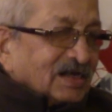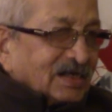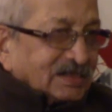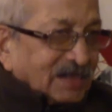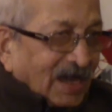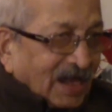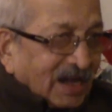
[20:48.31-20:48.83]

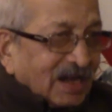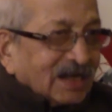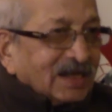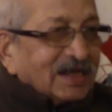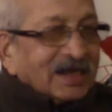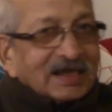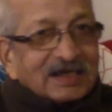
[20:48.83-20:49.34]

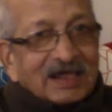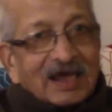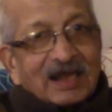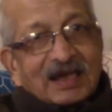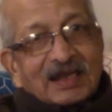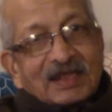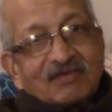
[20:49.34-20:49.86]
Directly,
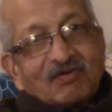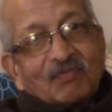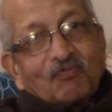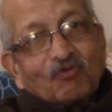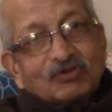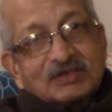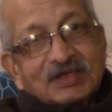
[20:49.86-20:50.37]
indirectly, we are
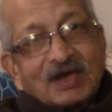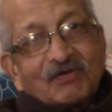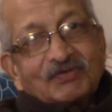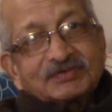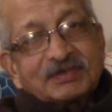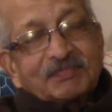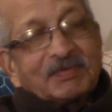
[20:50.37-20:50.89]
posing
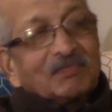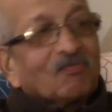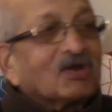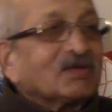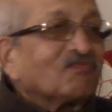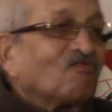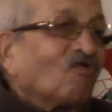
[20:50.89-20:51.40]
ourselves in
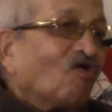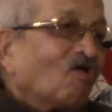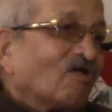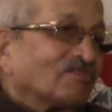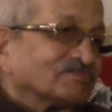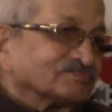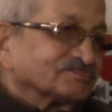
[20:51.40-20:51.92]
body
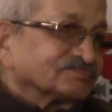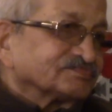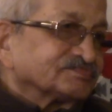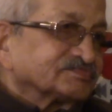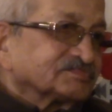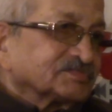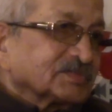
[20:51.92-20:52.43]
form.
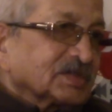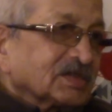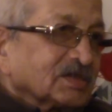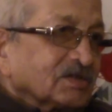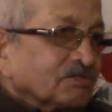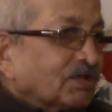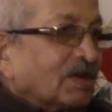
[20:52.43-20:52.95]

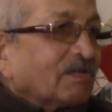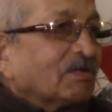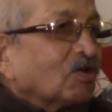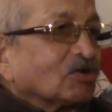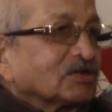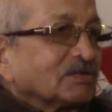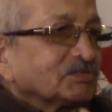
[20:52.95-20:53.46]
We are having a
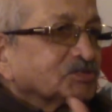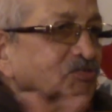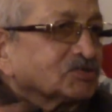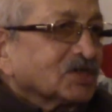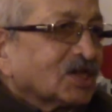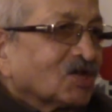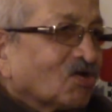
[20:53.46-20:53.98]
lot of
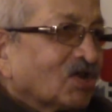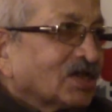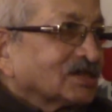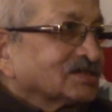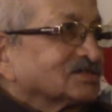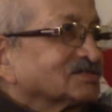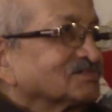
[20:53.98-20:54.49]
spiritual
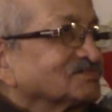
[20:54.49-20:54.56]
knowledge.